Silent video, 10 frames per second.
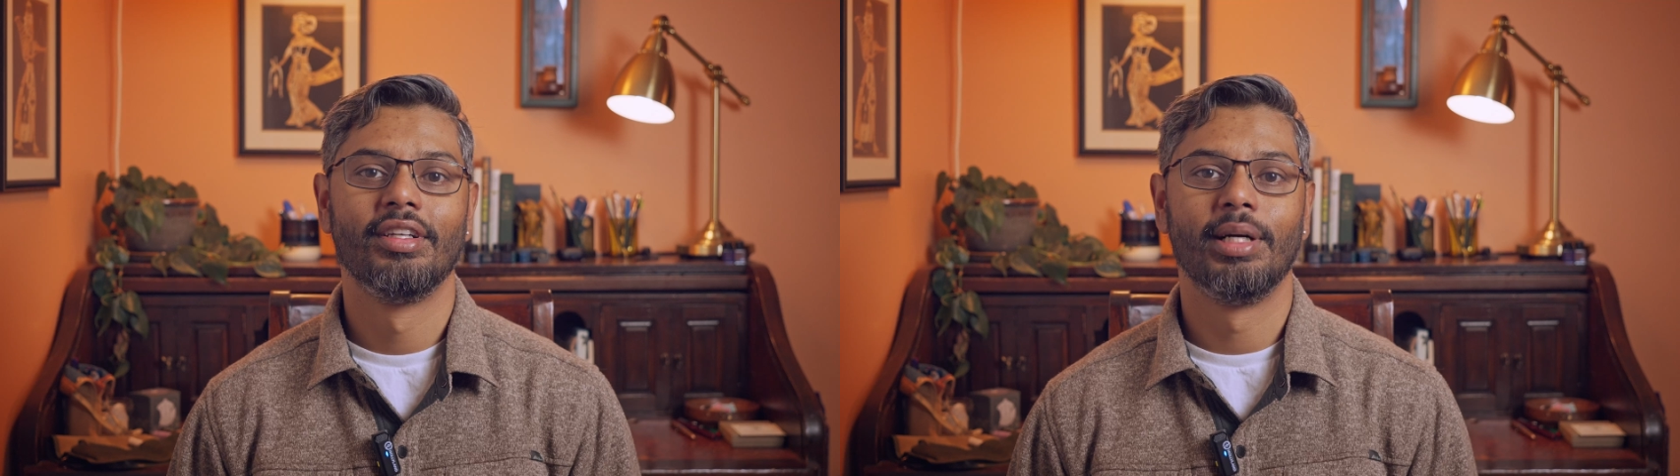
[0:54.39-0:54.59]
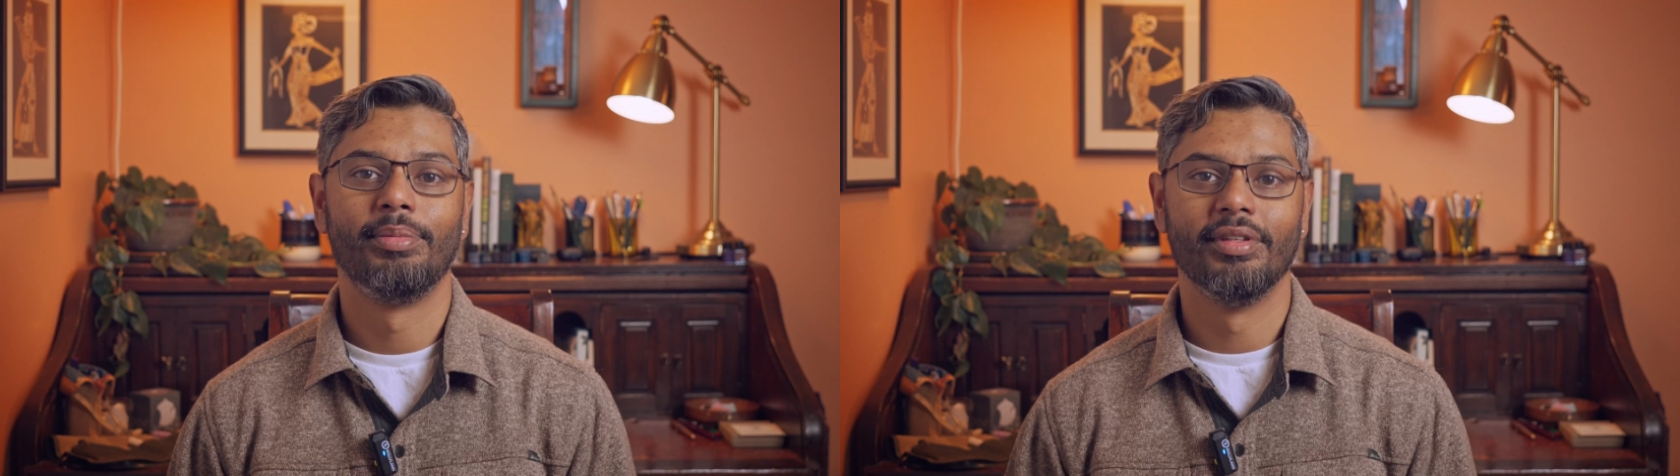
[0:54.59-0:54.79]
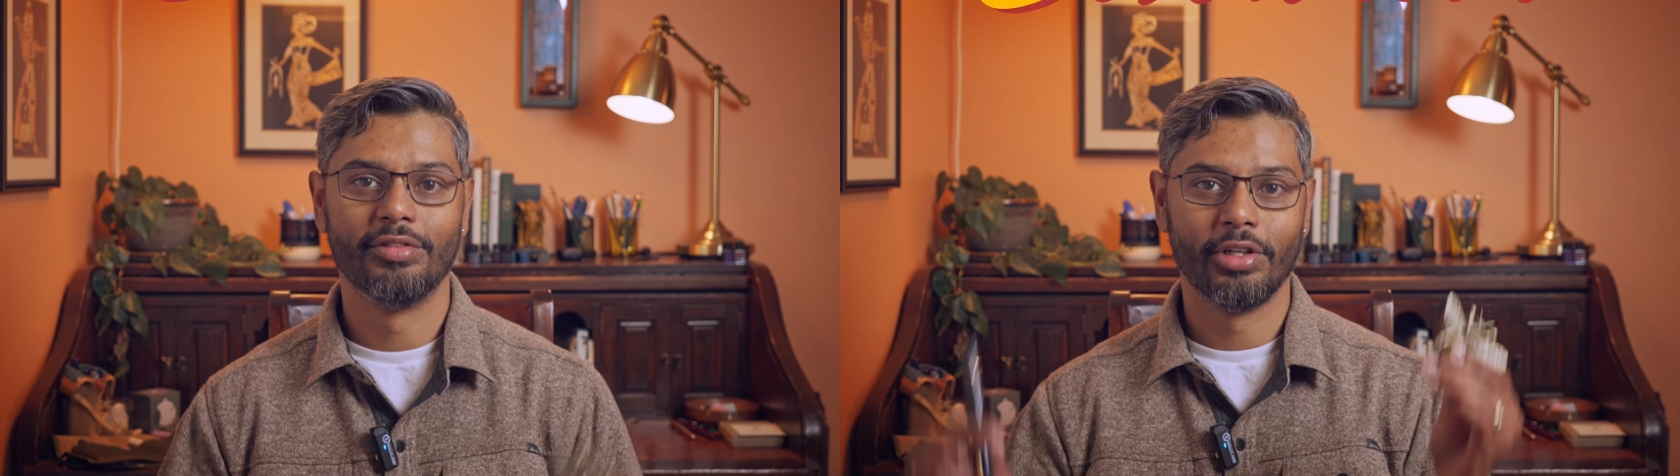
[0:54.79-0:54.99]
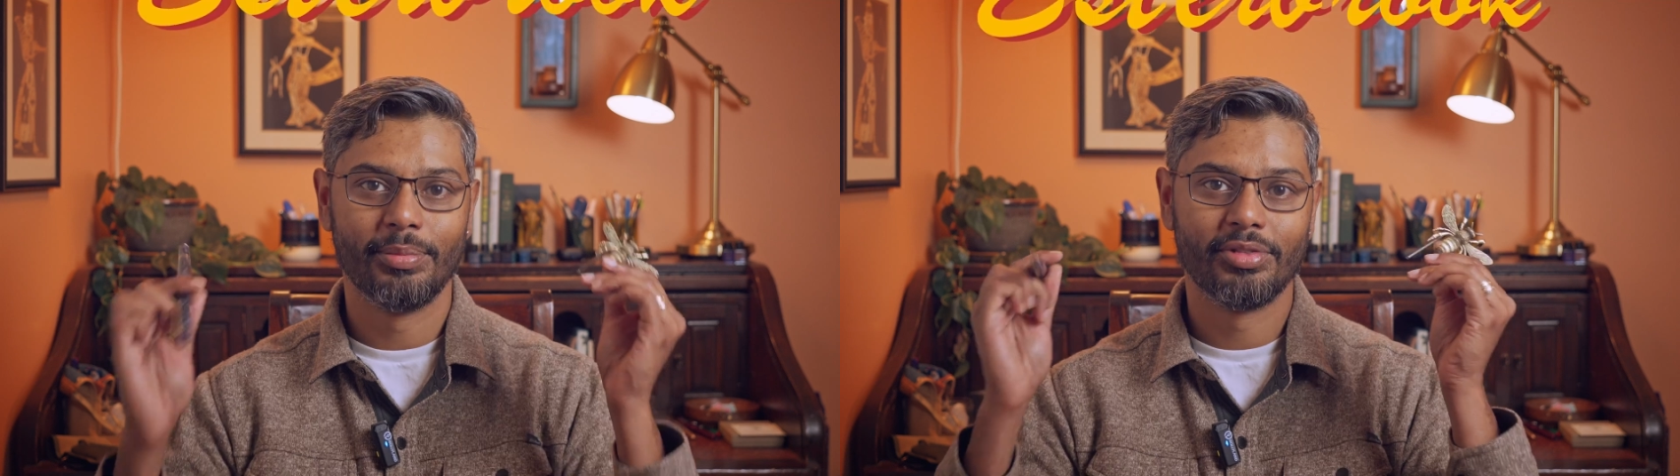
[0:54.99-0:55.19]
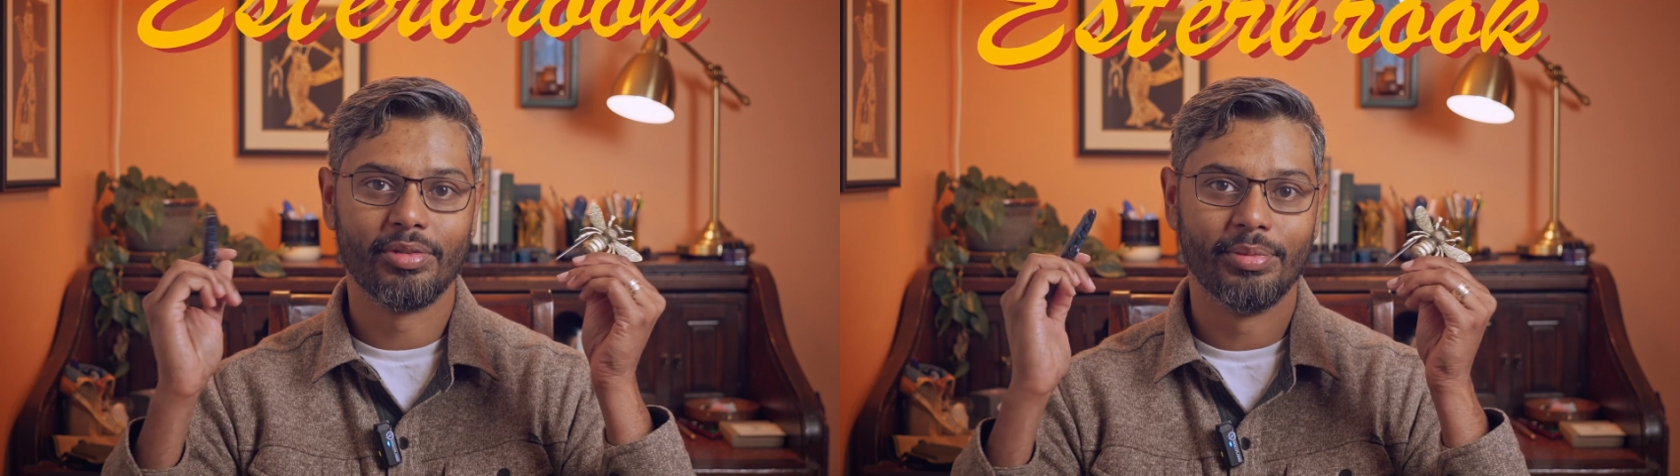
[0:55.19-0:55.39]
couple of
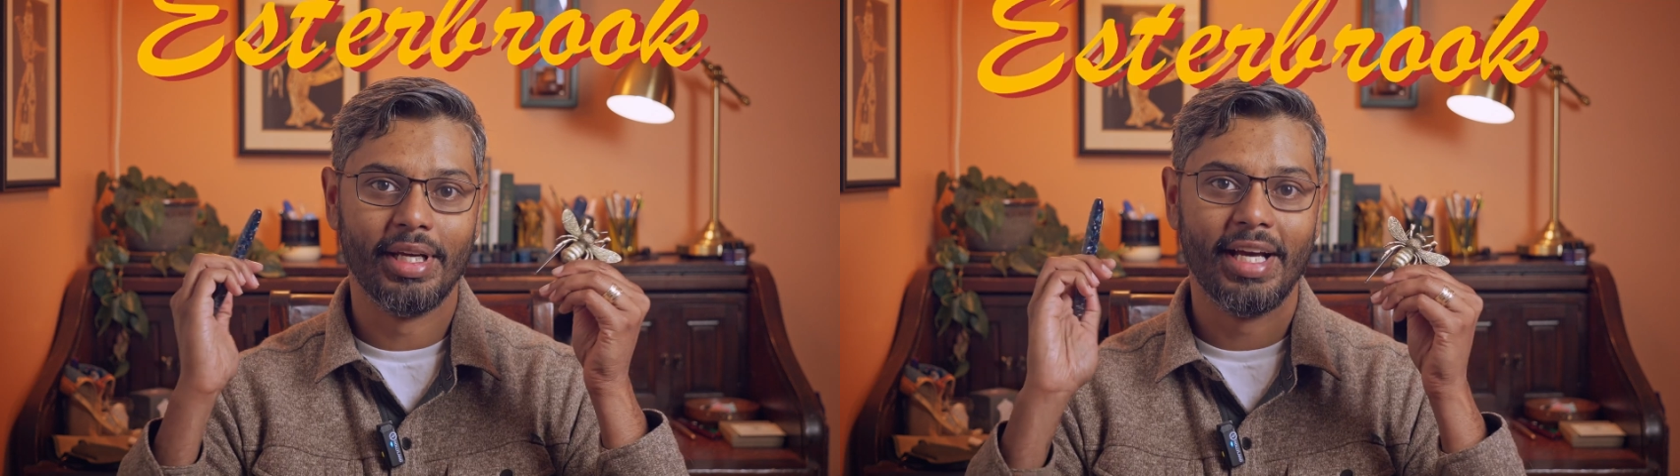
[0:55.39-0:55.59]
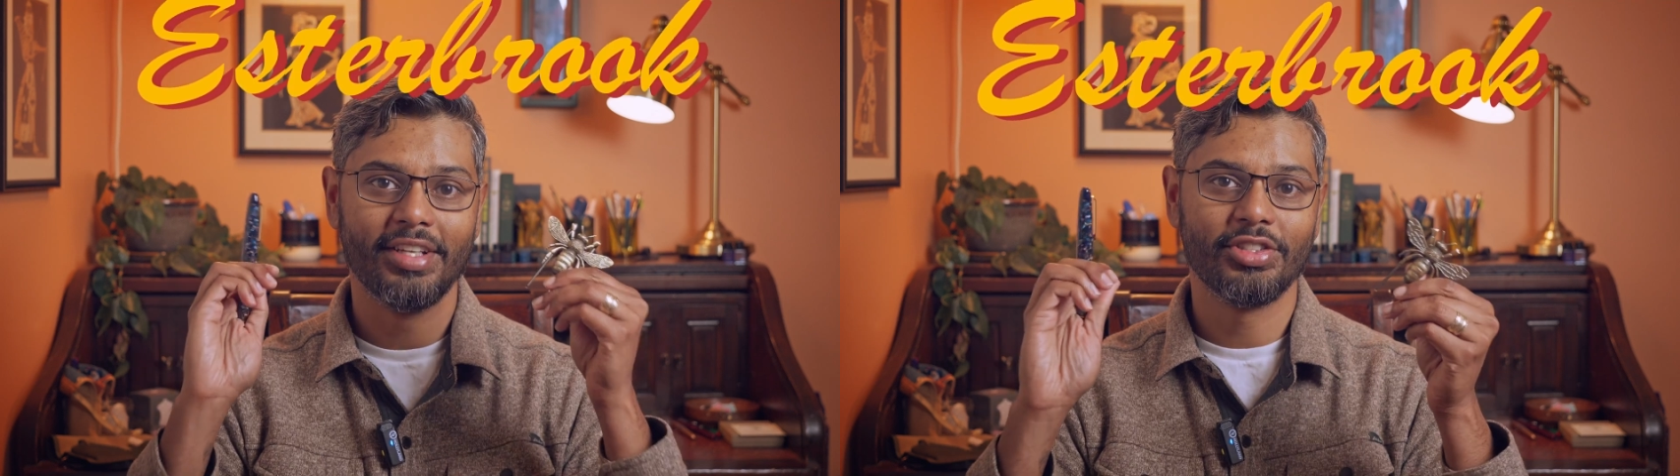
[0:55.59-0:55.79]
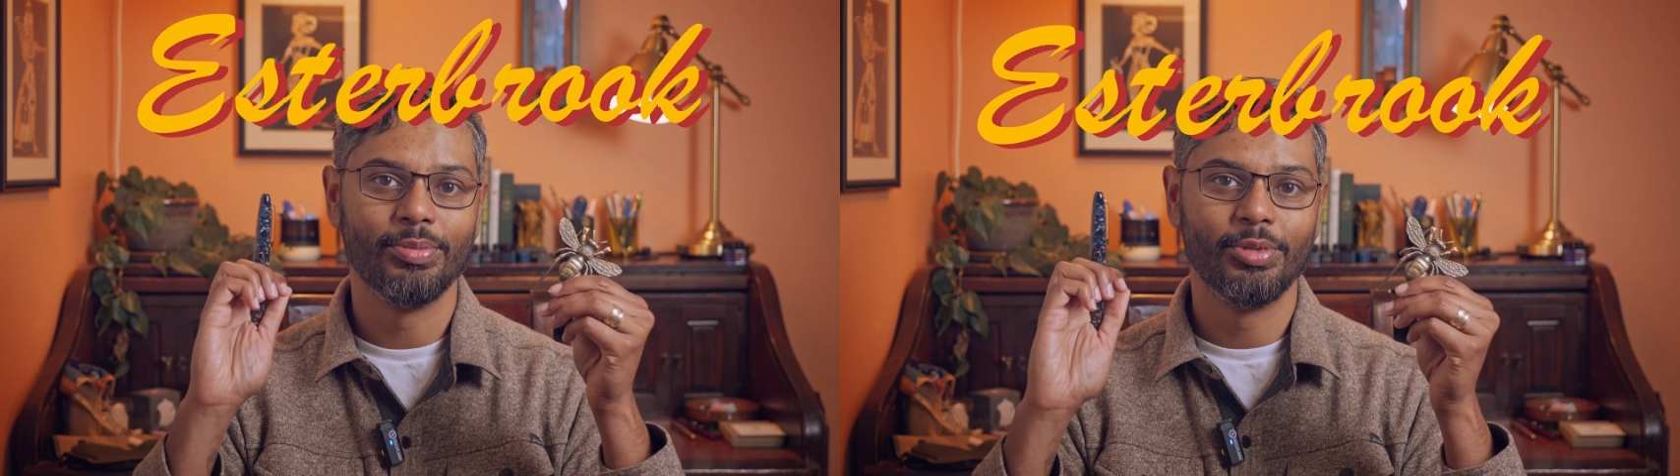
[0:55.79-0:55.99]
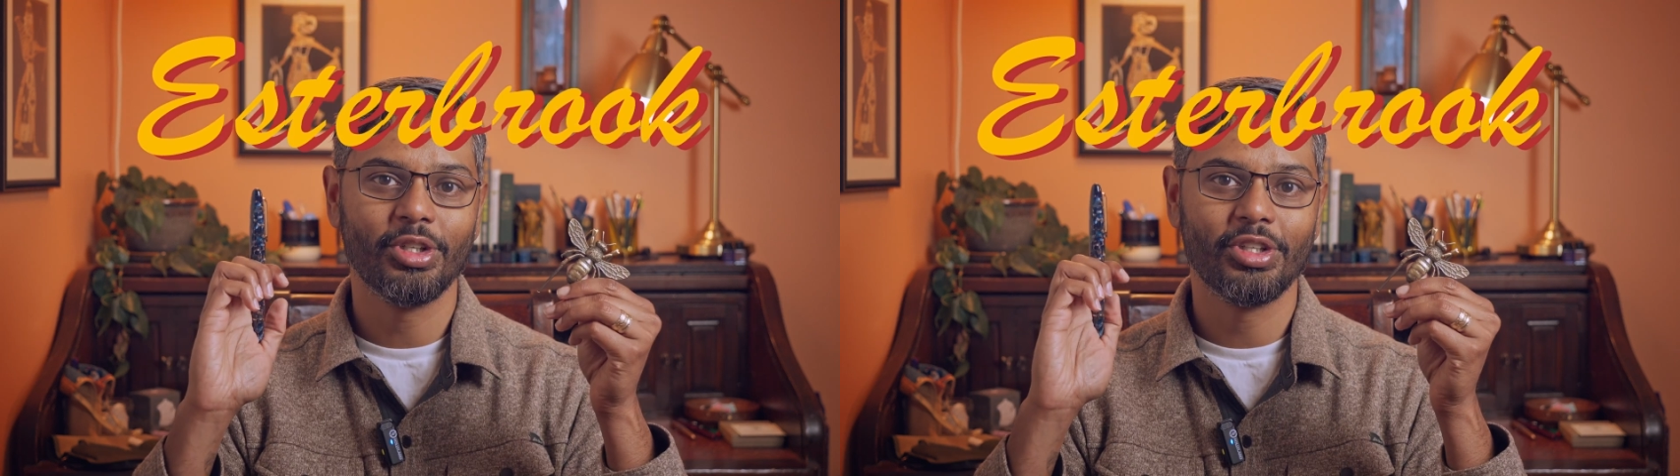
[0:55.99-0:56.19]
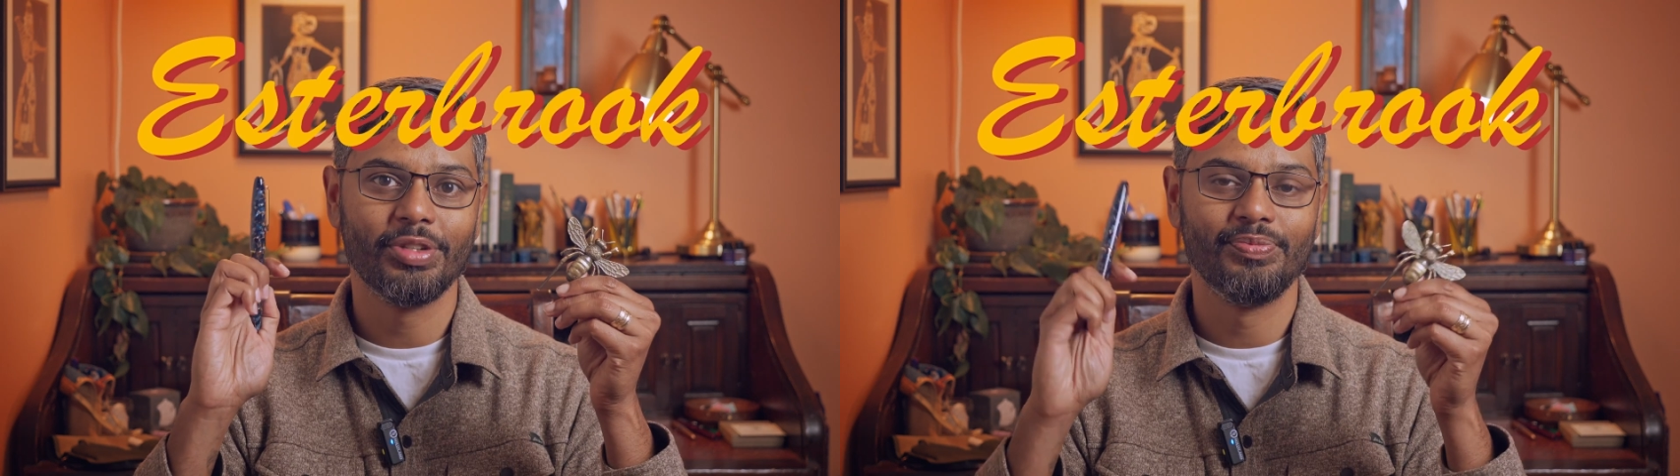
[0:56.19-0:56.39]
drops from Esterbrook,